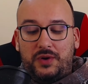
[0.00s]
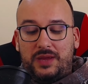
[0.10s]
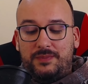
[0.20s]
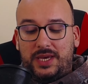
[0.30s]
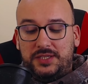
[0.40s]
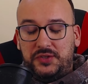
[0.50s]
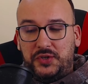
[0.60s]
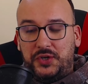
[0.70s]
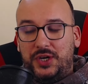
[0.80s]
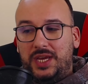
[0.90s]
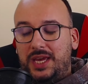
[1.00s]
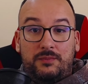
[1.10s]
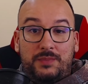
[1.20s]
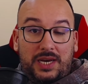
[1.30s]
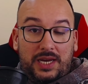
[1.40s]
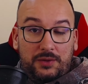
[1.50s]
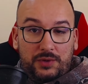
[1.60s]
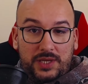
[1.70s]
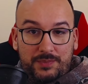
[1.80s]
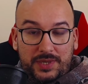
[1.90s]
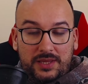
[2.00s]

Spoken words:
Grandmaster, Mikhail Libin.